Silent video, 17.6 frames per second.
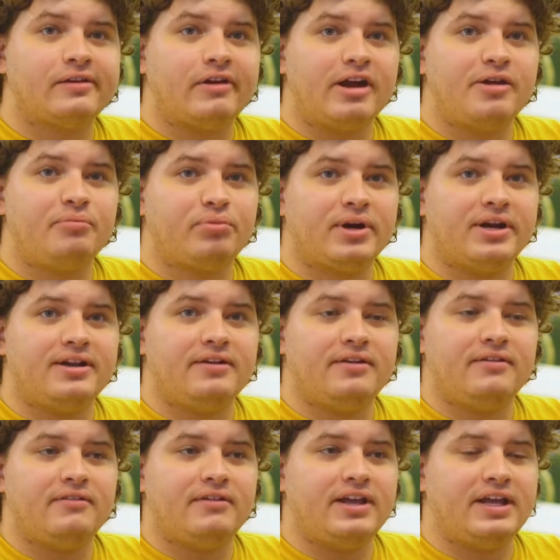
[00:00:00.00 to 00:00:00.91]
Great
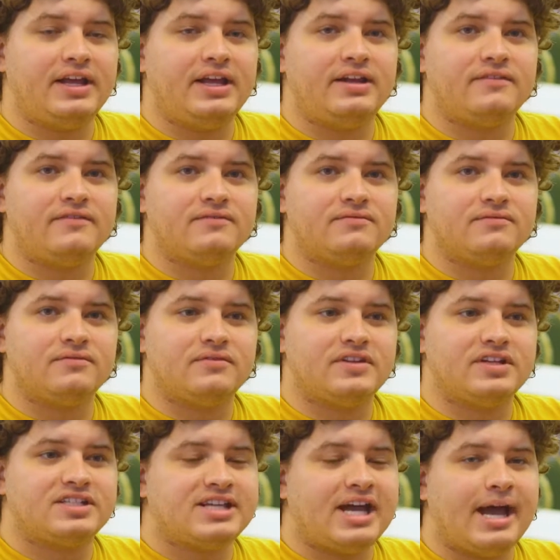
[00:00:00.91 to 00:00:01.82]
Britain in
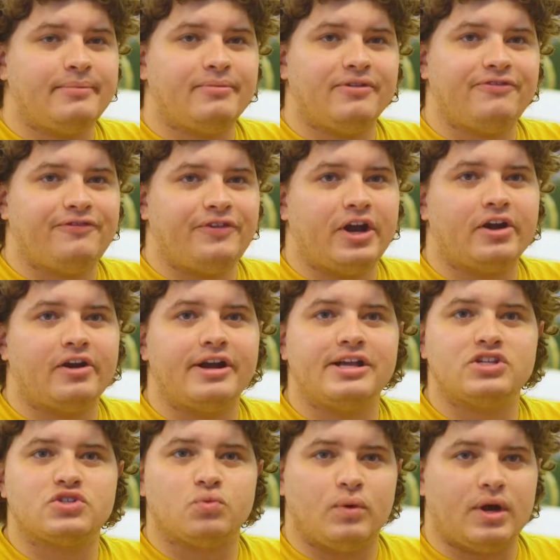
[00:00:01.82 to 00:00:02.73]
the time of
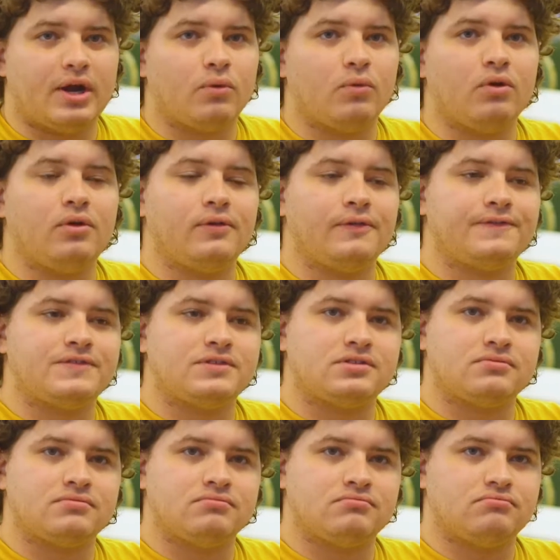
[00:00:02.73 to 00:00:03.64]
fairies,
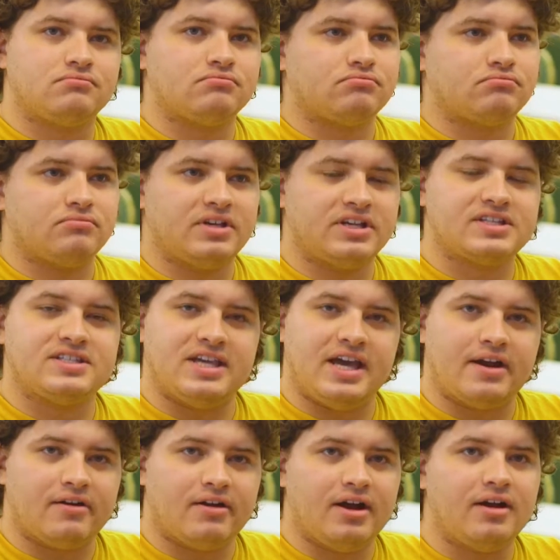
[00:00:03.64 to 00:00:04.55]
werewolves,
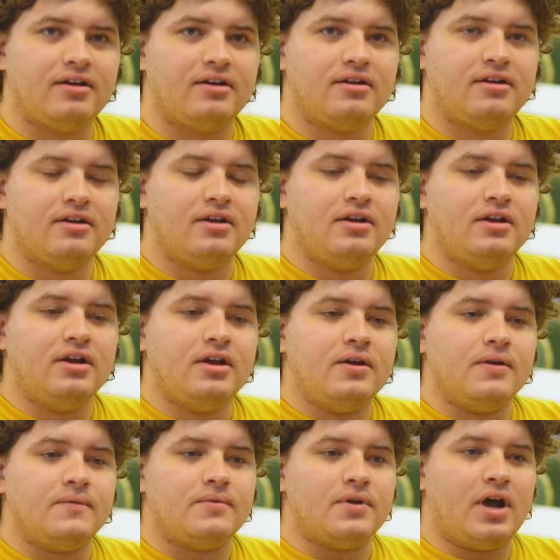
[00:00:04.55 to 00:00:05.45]
etc.
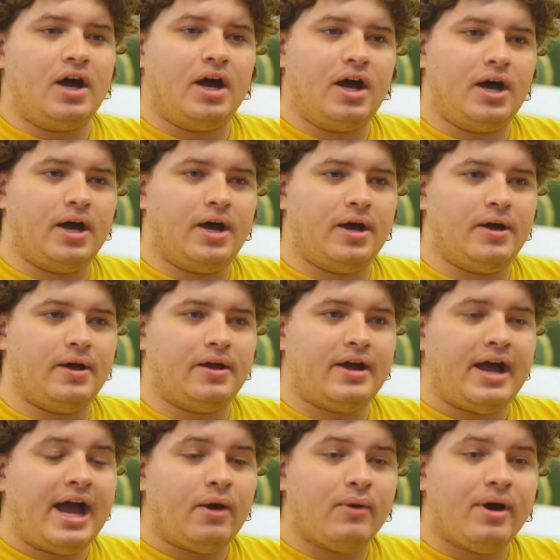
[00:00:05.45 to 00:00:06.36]

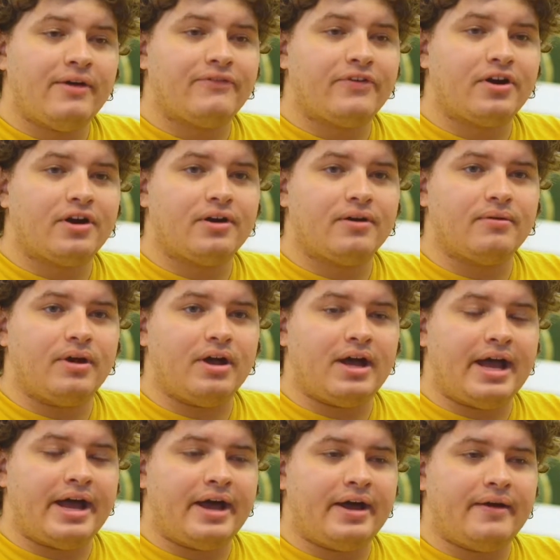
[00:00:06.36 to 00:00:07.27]
However,
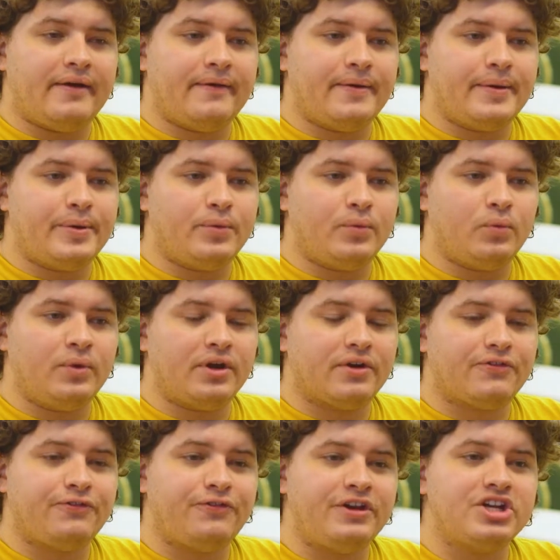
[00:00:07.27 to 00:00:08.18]
we
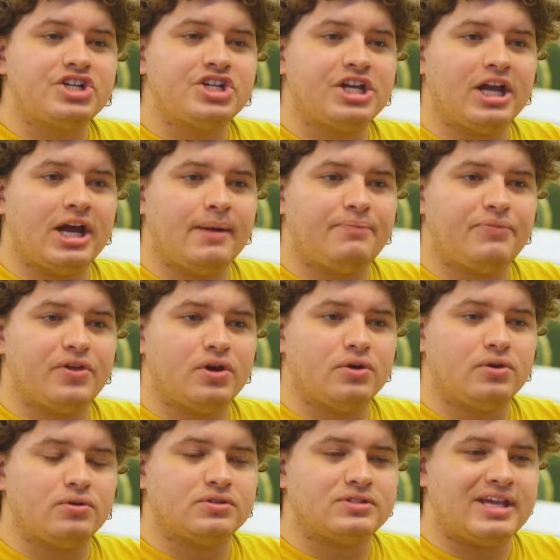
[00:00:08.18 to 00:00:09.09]
are finishing up
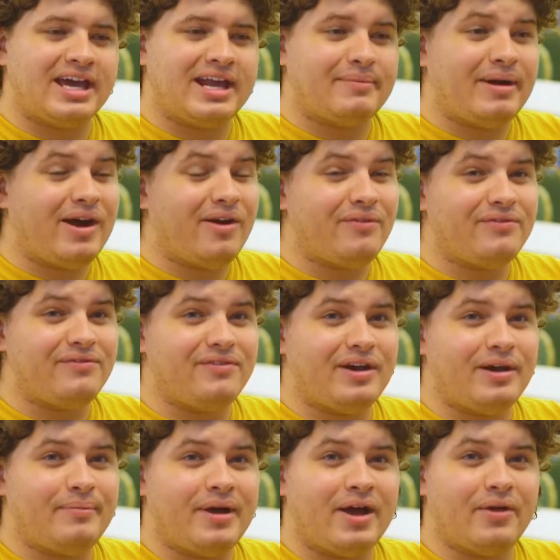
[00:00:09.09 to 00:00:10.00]
those at
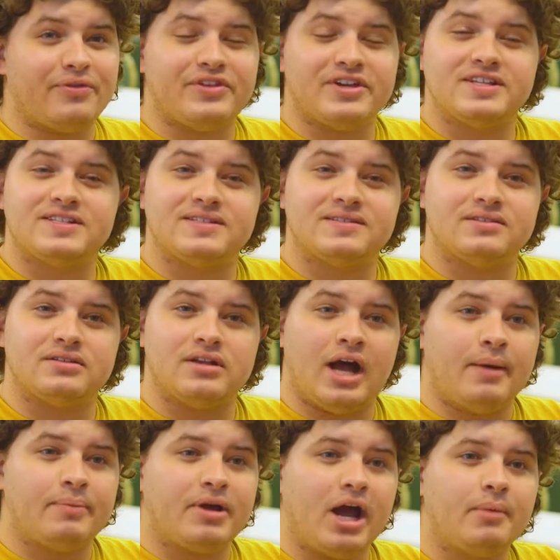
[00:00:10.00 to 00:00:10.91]
about this
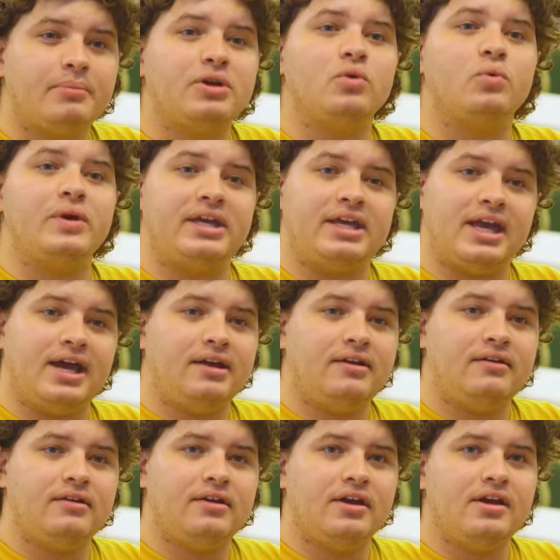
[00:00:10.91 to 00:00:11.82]
upcoming
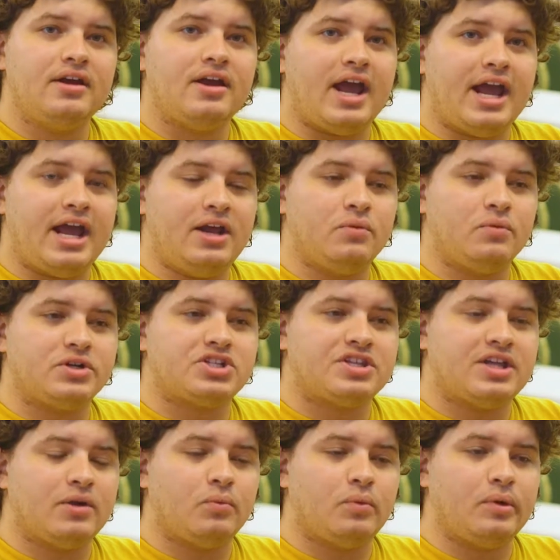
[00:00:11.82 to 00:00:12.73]
weekend, in
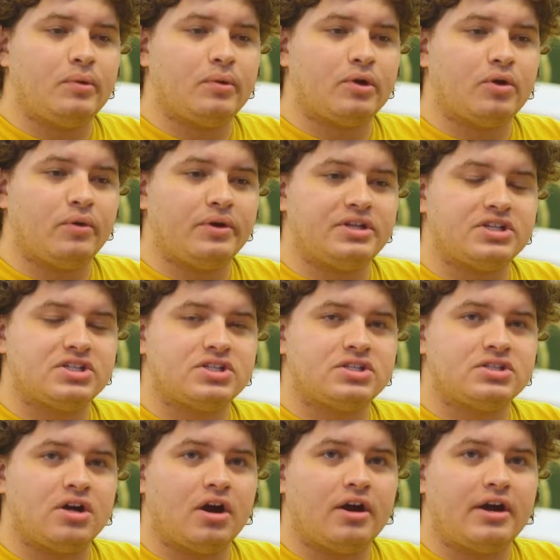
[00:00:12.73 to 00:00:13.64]
which then we were going to
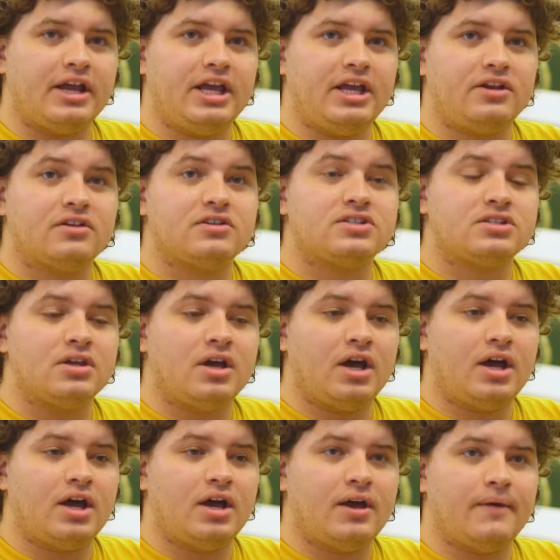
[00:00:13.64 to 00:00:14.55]
start in
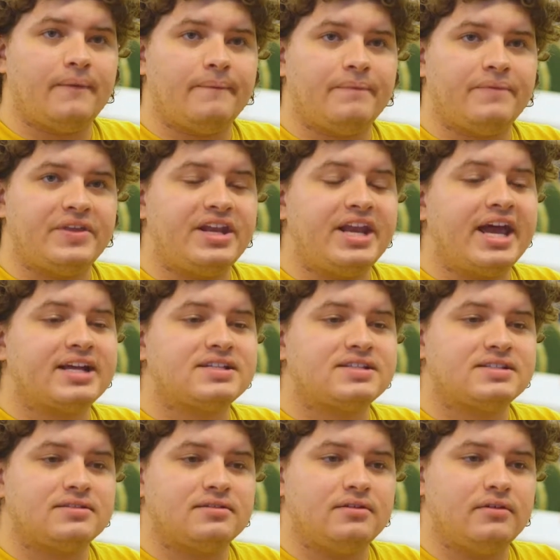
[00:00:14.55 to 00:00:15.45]

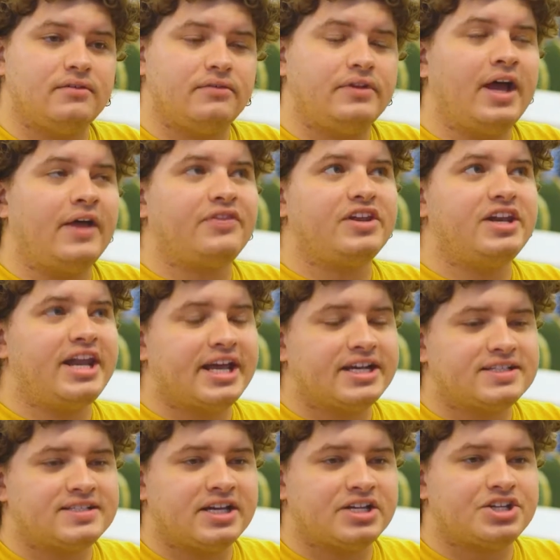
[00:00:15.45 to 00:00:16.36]
not the
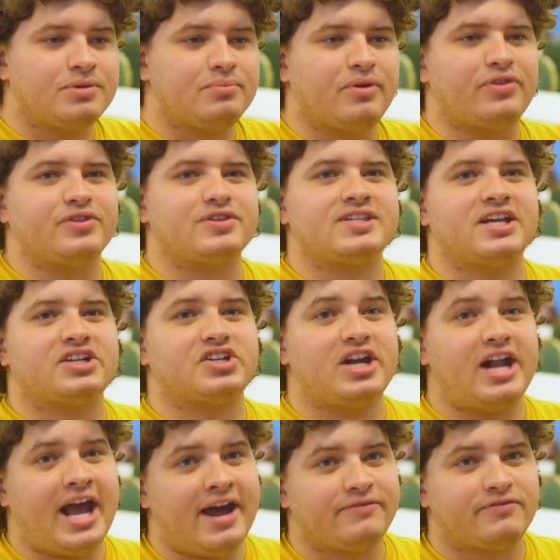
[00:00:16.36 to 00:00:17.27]
next session, but the
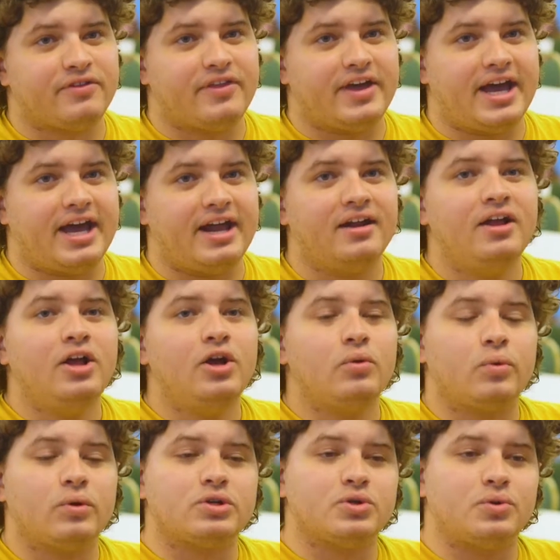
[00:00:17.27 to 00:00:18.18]
session after that.
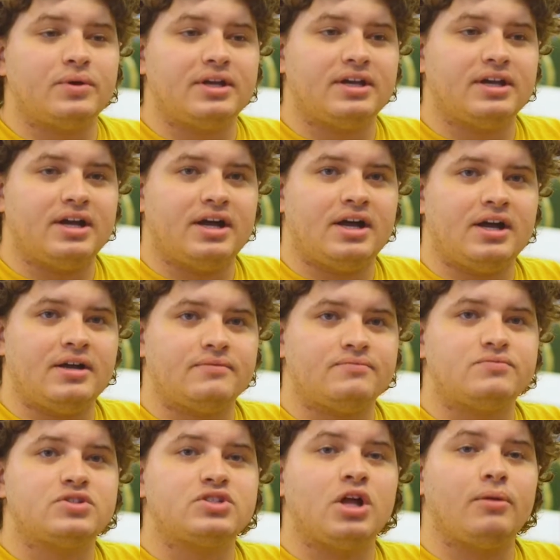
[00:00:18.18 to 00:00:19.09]
We're doing
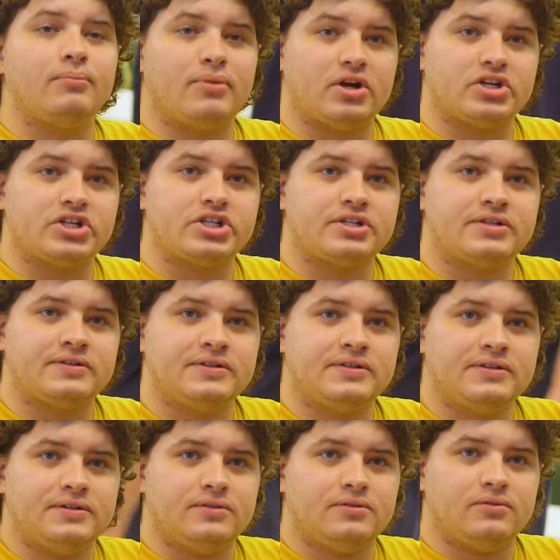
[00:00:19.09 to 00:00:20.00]
Saltmarsh,
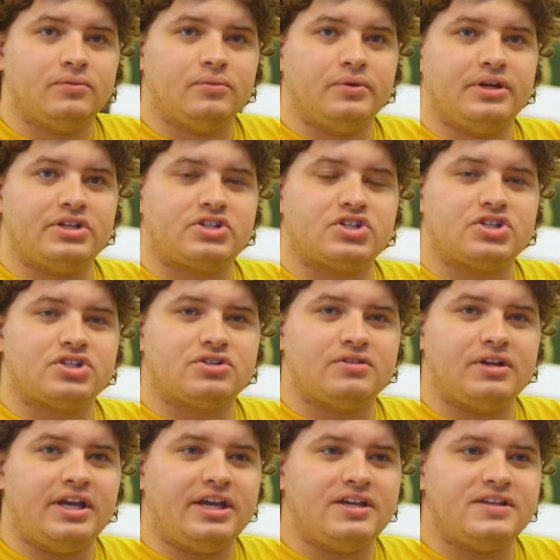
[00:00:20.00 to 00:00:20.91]
which
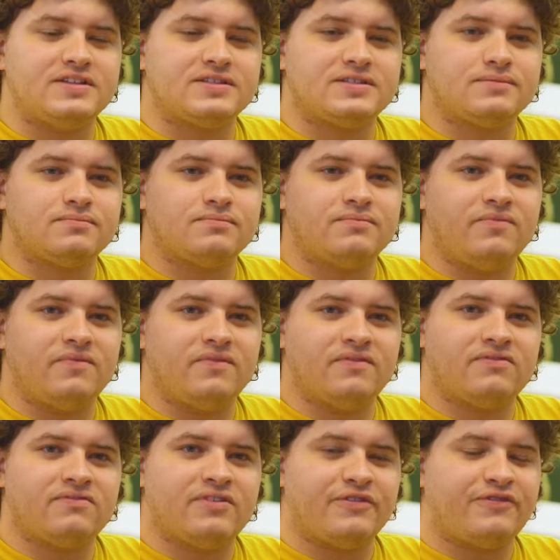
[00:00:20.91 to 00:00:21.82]
is
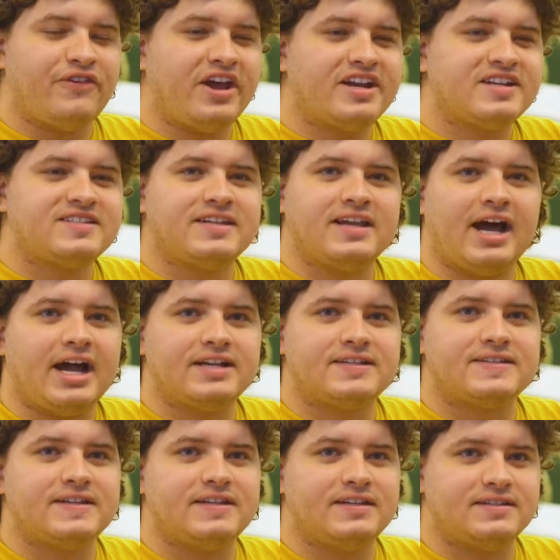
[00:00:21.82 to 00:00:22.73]
the fantasy high
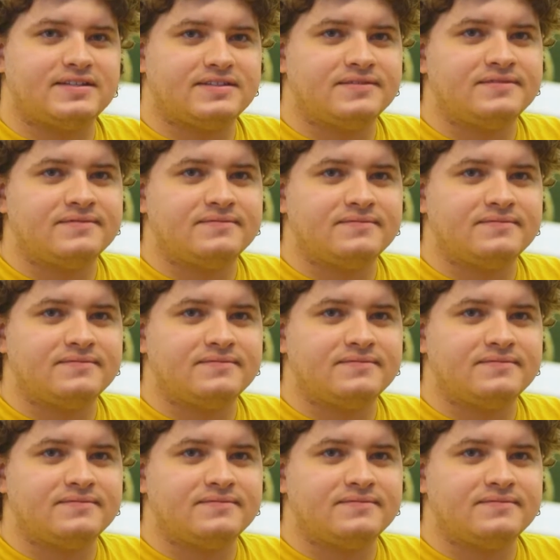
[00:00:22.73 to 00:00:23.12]
seas.